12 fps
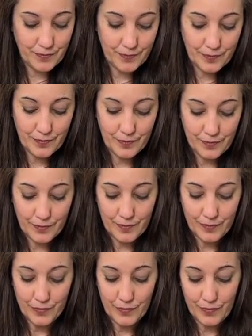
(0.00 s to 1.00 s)

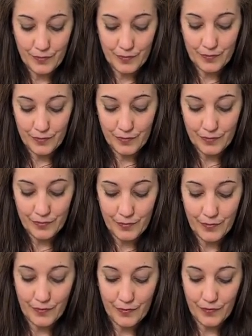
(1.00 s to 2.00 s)

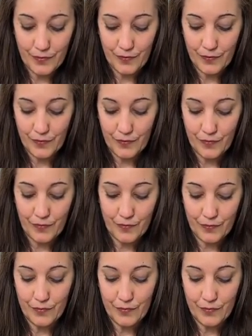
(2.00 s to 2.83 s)
(no one is talking)